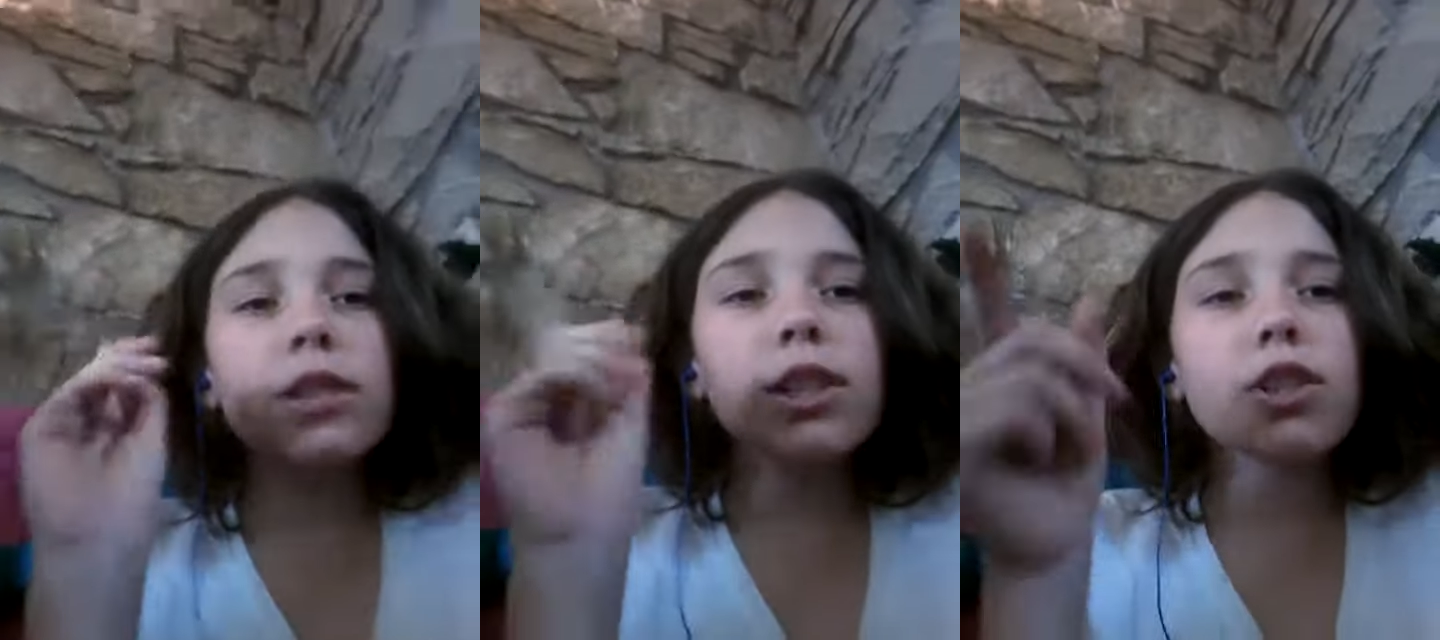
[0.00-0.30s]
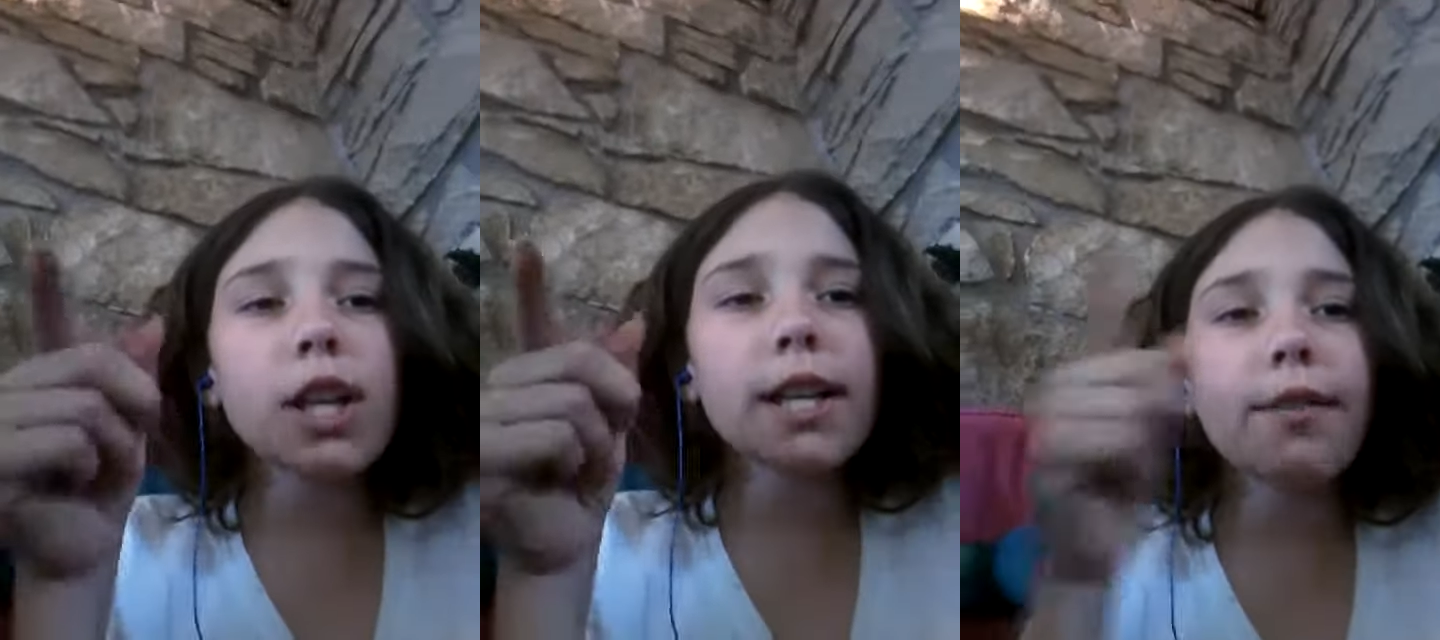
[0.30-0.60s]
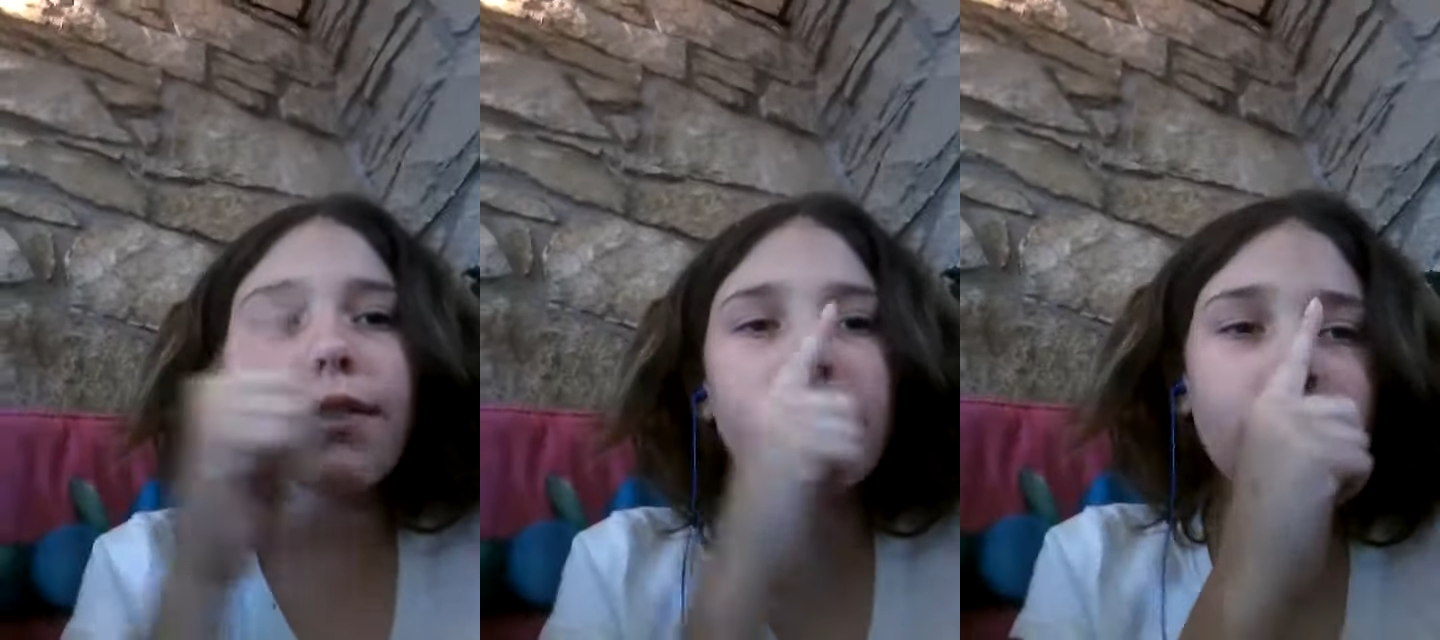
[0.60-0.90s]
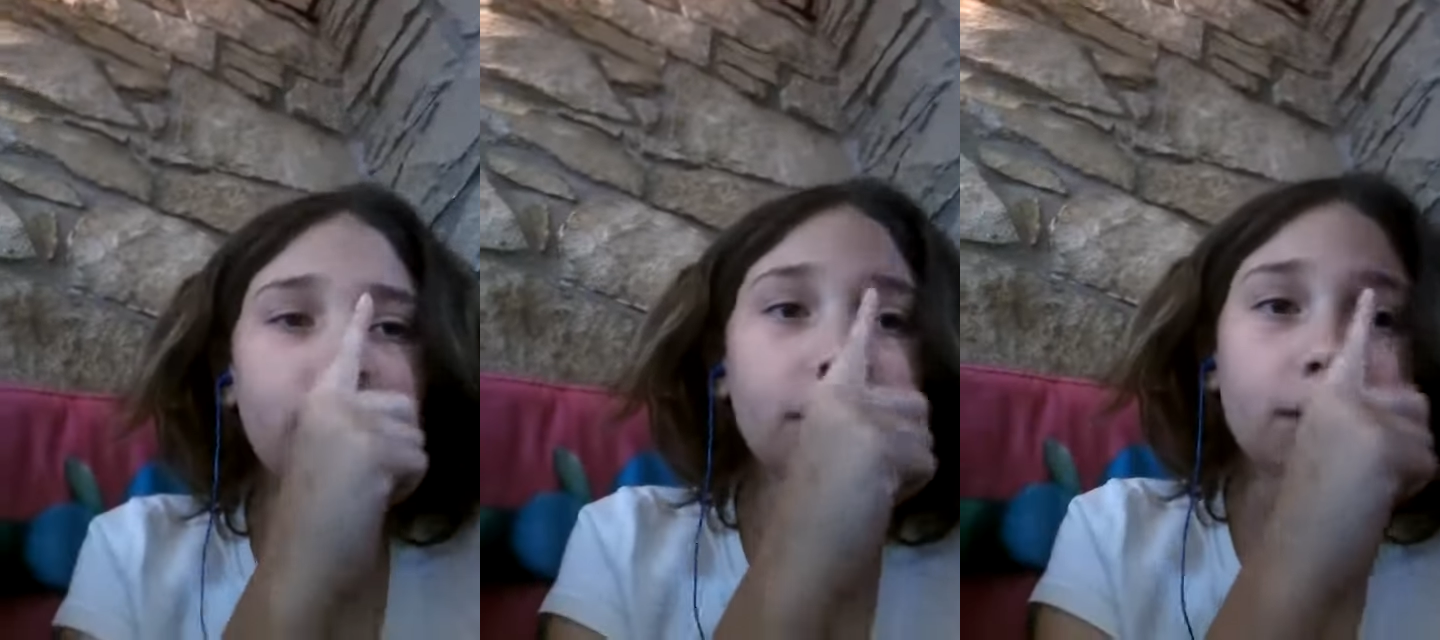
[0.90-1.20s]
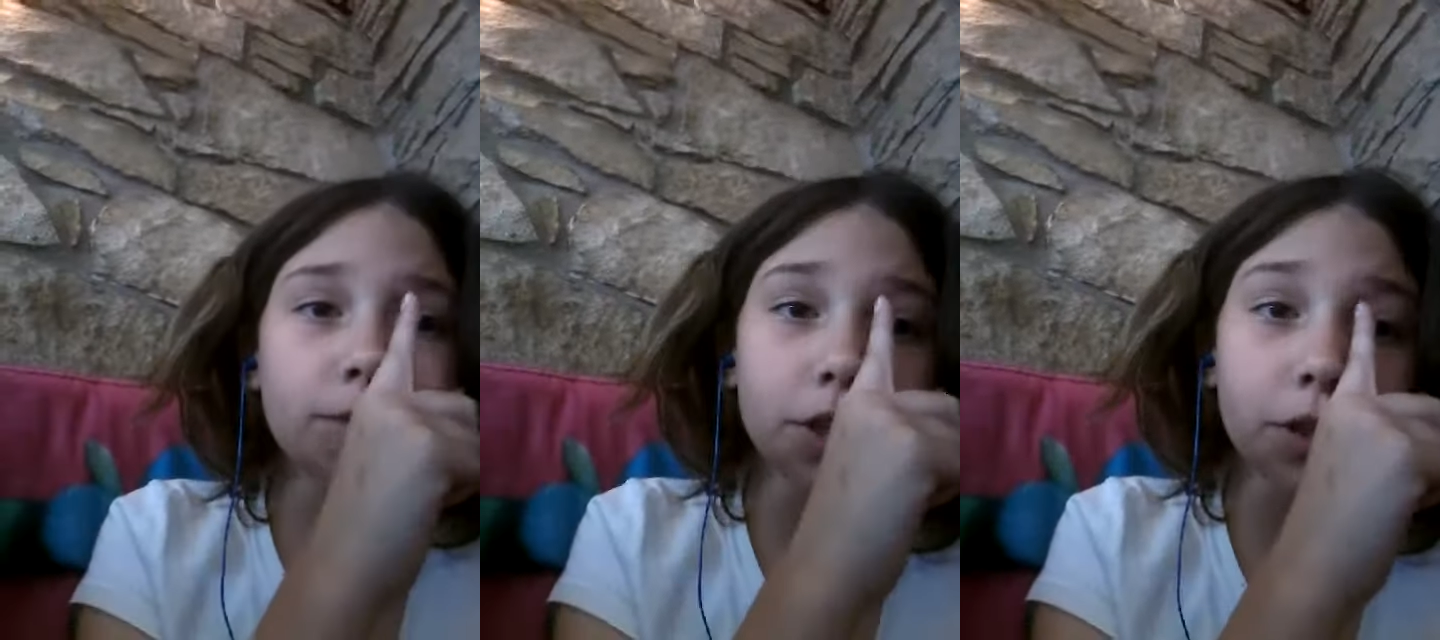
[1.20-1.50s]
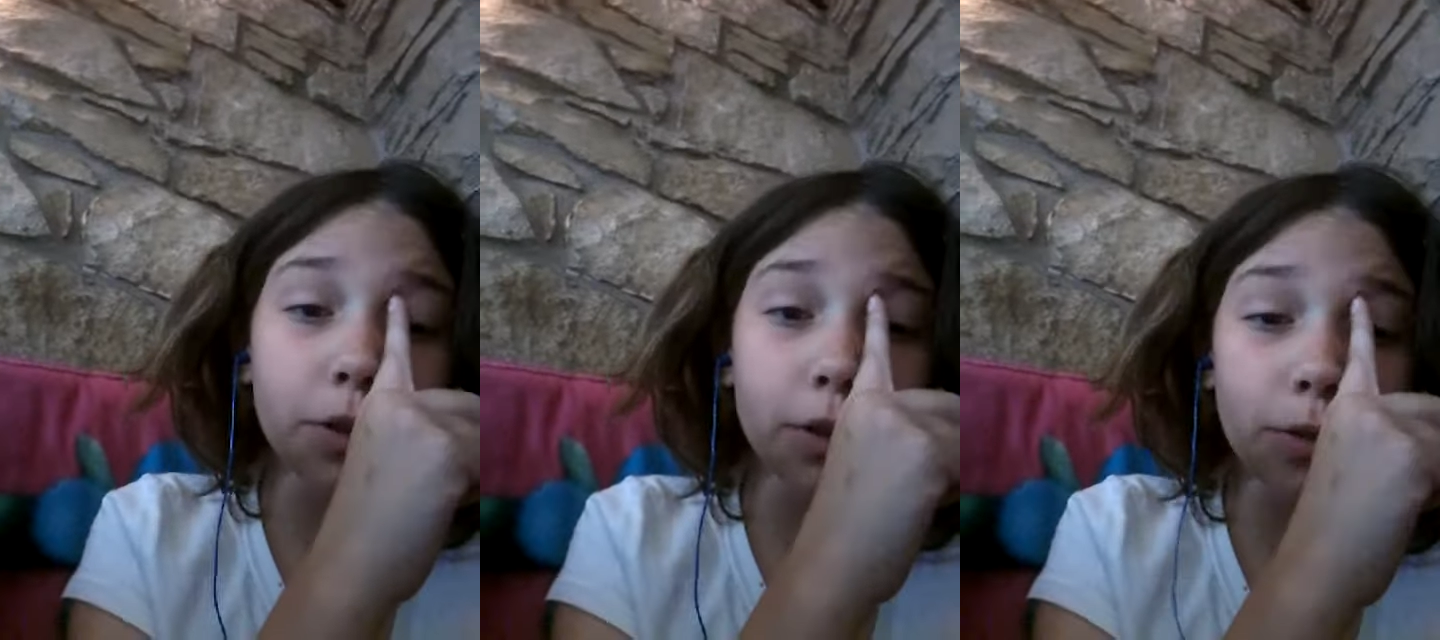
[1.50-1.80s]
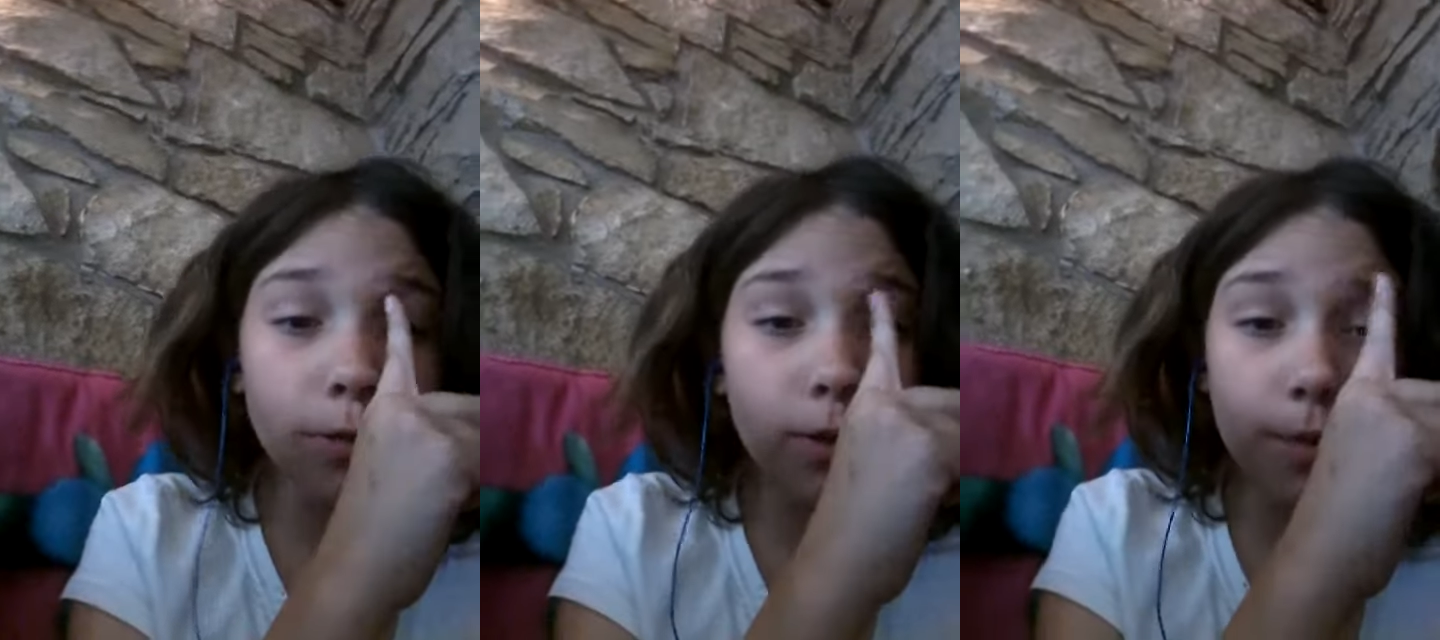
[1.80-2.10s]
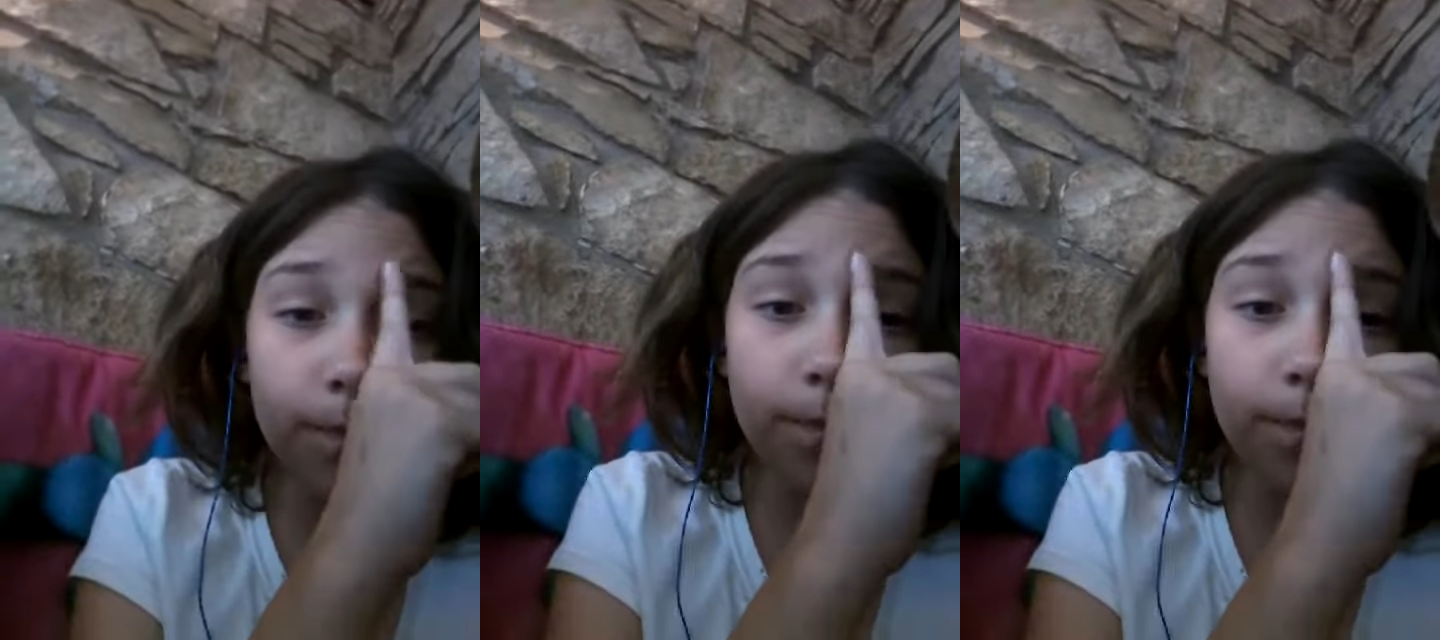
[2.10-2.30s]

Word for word: Let's try to get this video to...